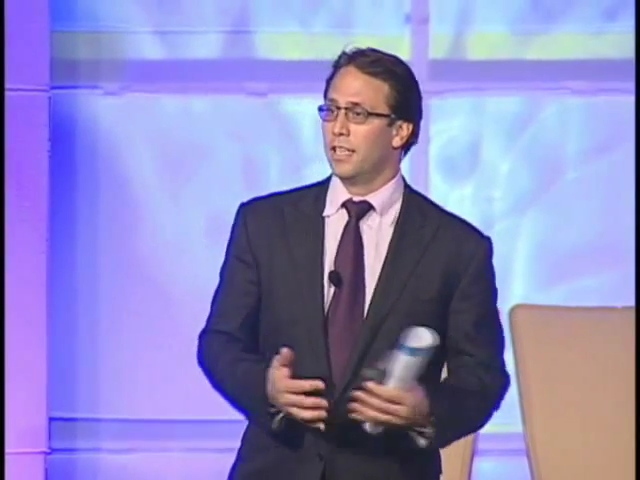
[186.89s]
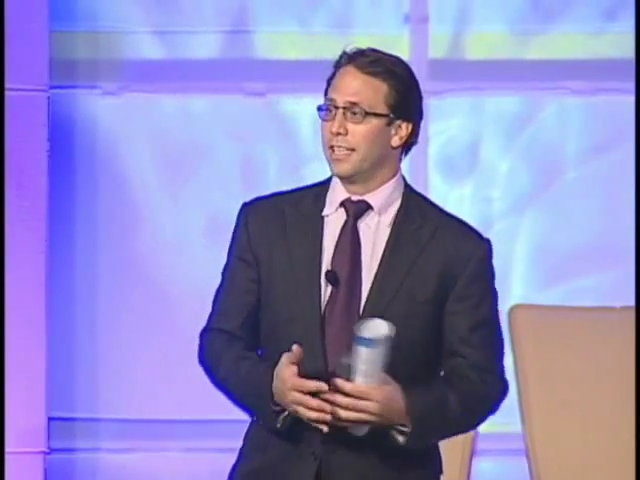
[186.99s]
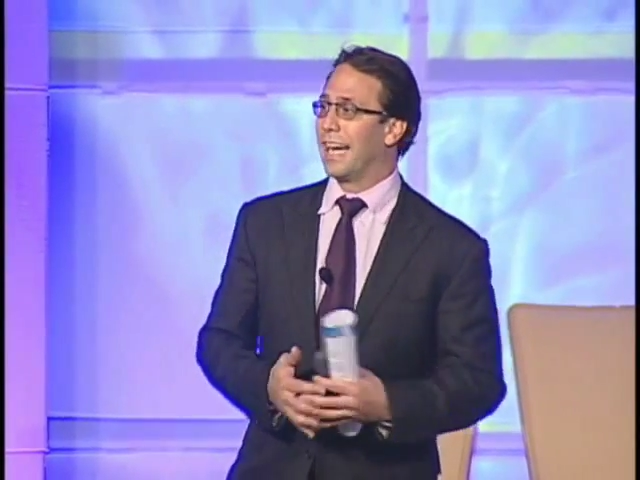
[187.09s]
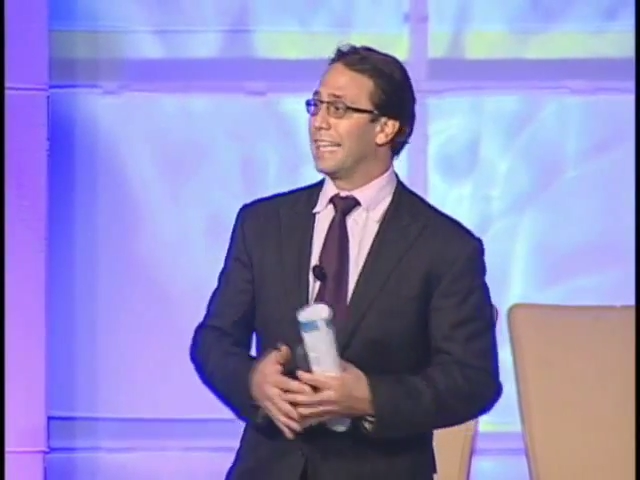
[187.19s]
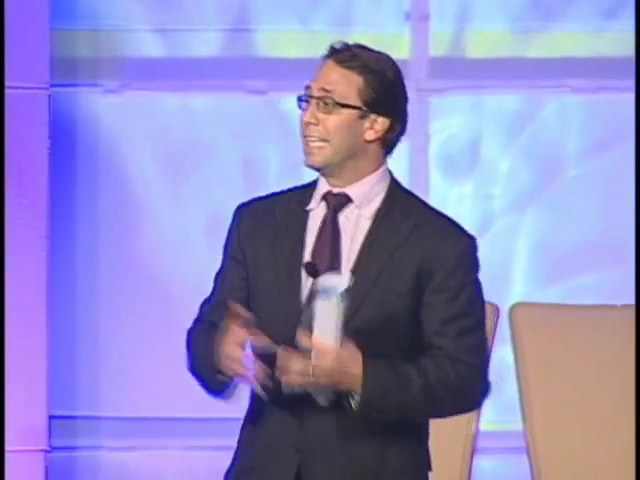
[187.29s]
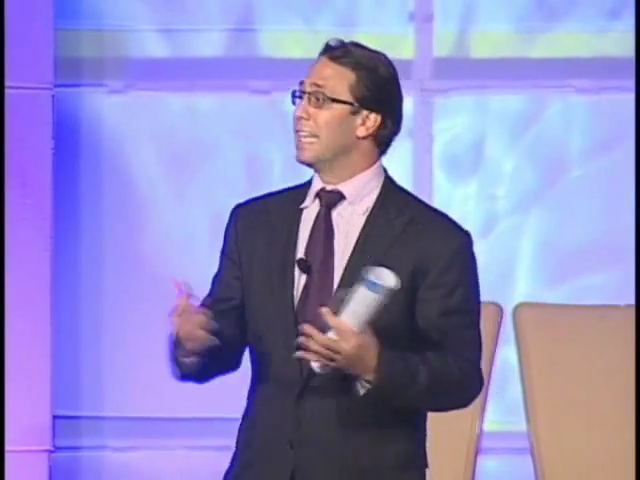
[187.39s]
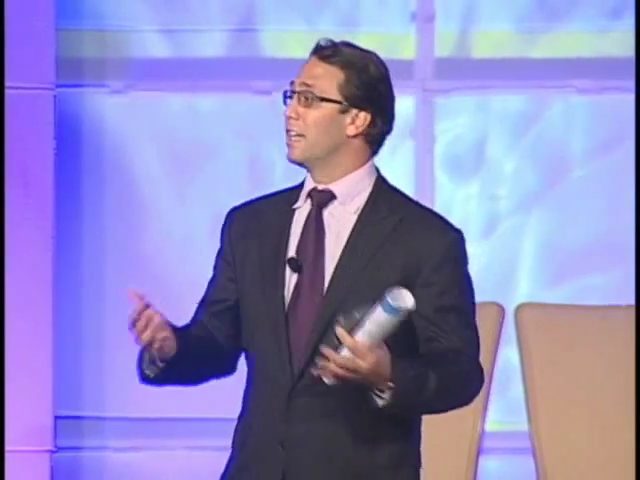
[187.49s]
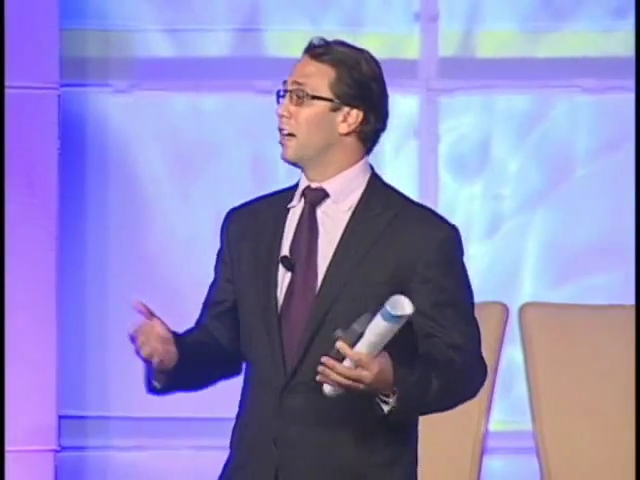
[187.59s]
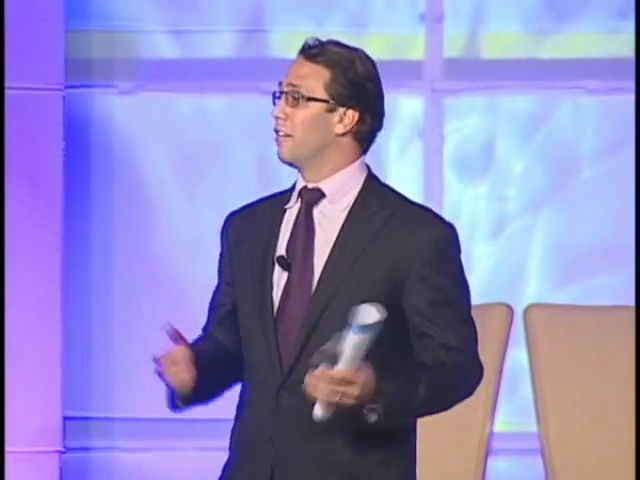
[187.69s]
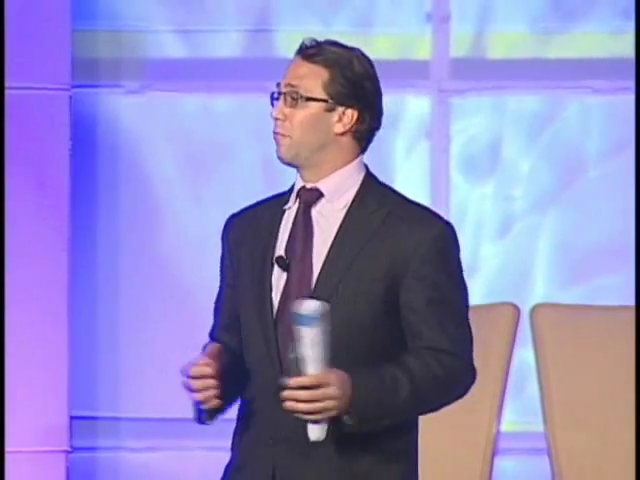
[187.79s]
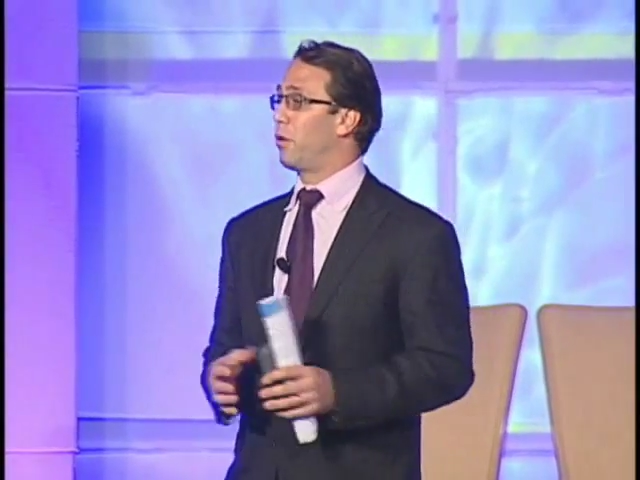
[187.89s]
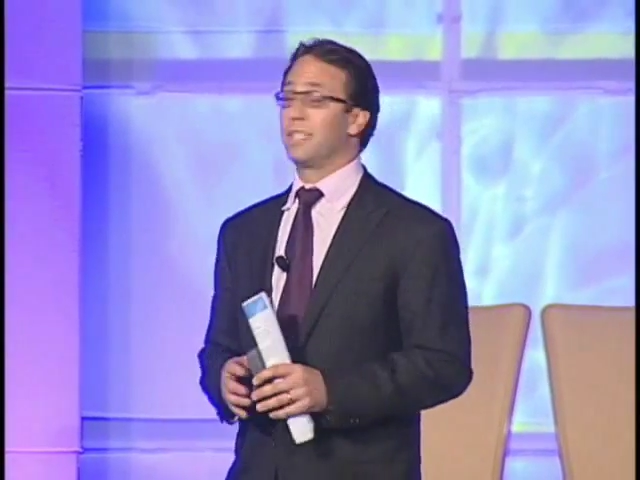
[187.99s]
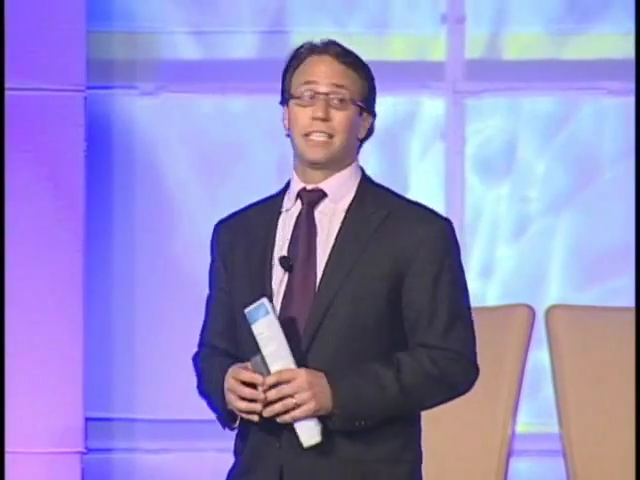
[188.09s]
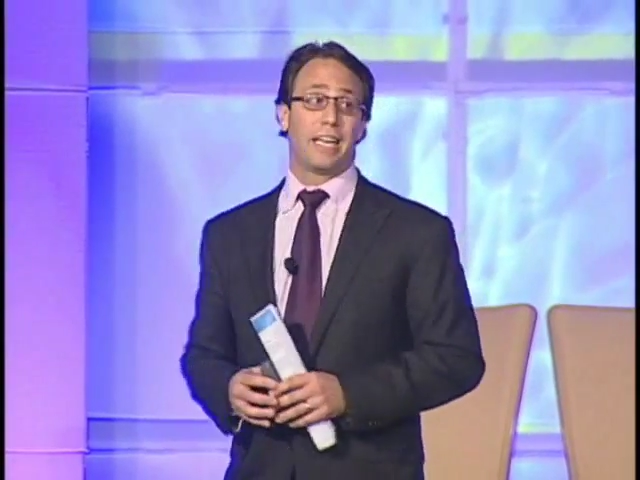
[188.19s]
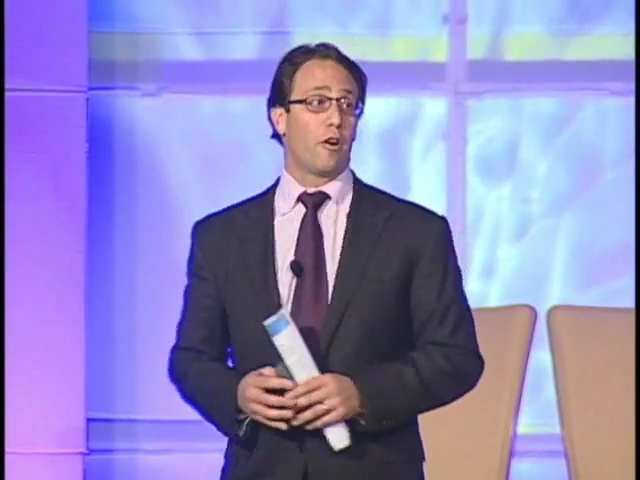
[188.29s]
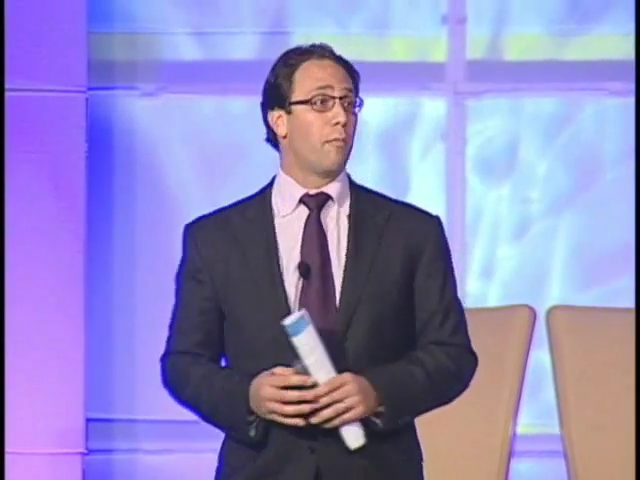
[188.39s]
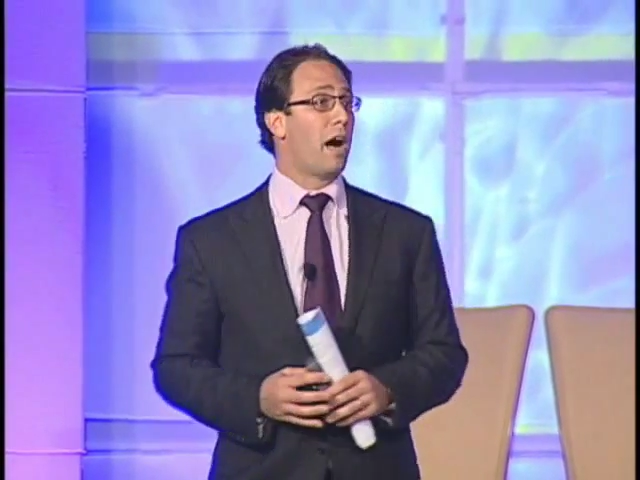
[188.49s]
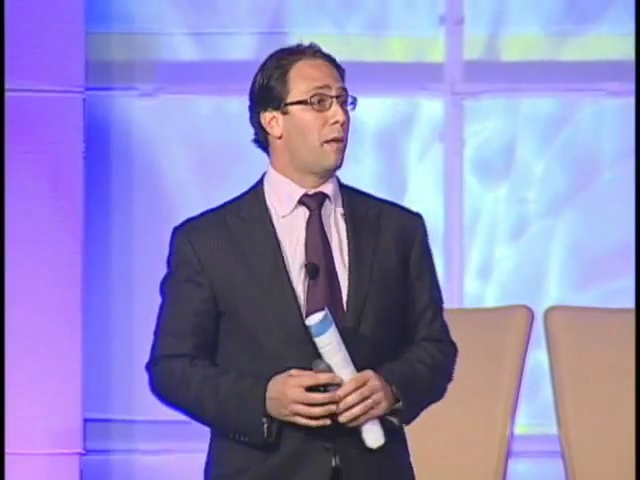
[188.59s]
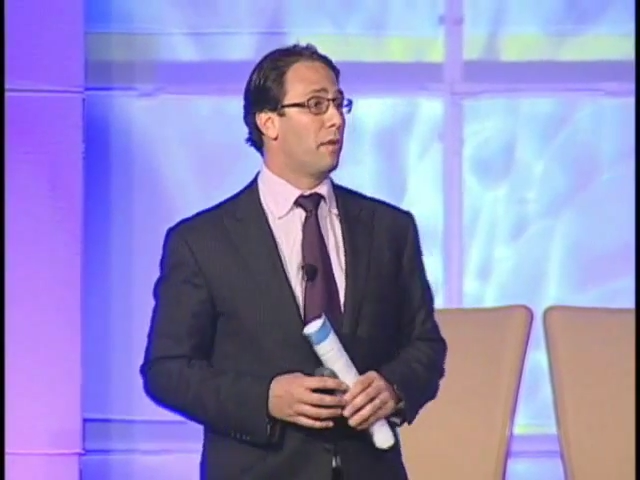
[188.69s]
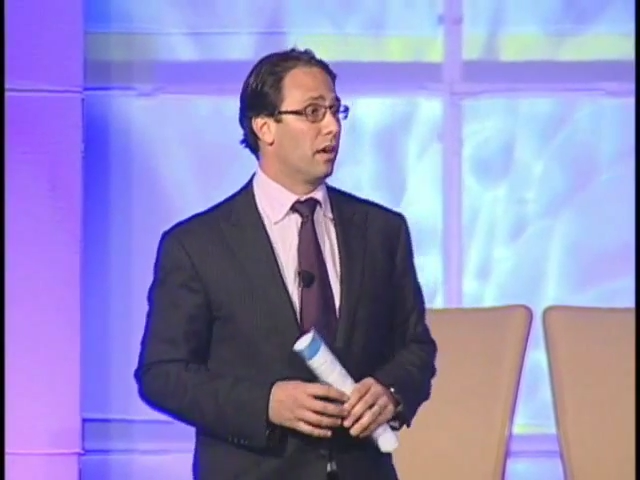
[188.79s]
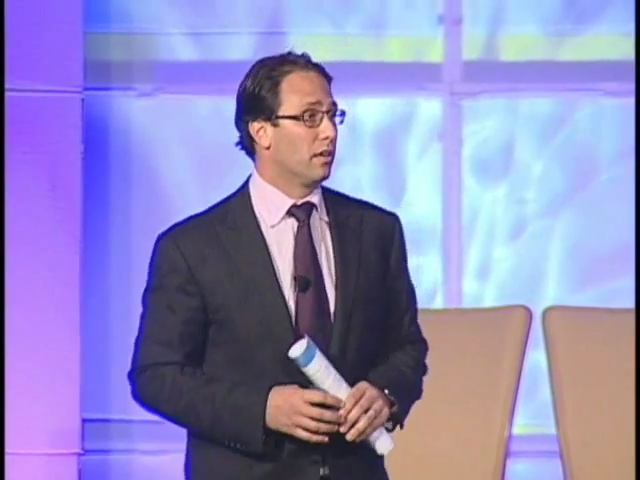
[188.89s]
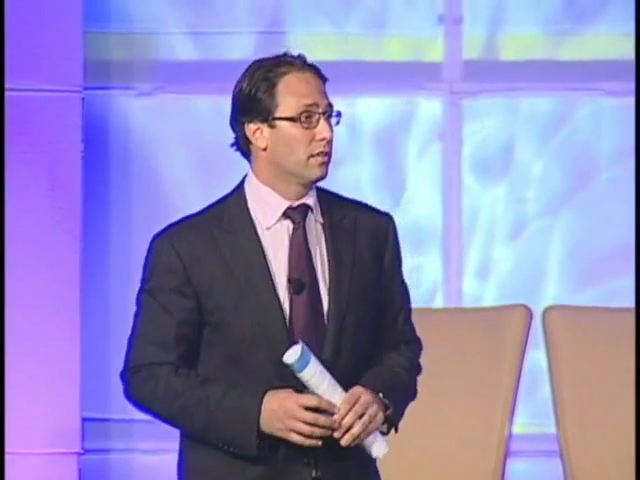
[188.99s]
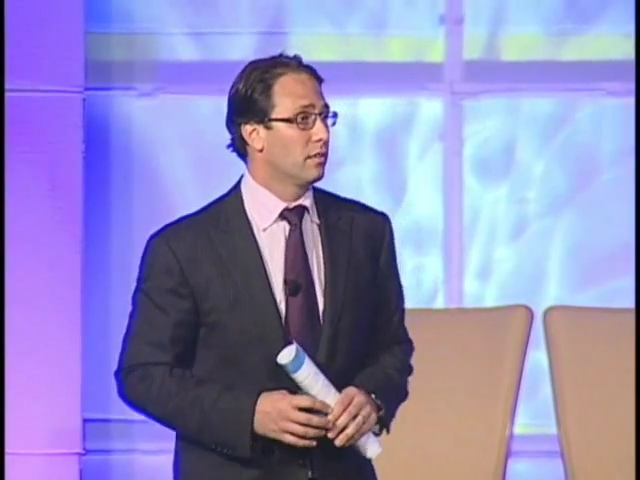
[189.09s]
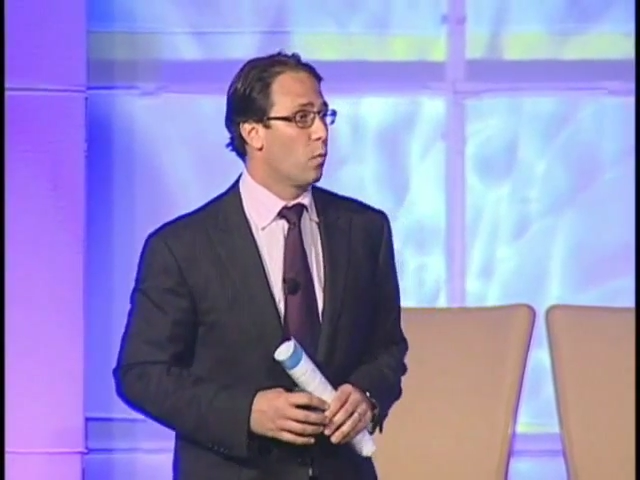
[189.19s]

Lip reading: The idea of President Obama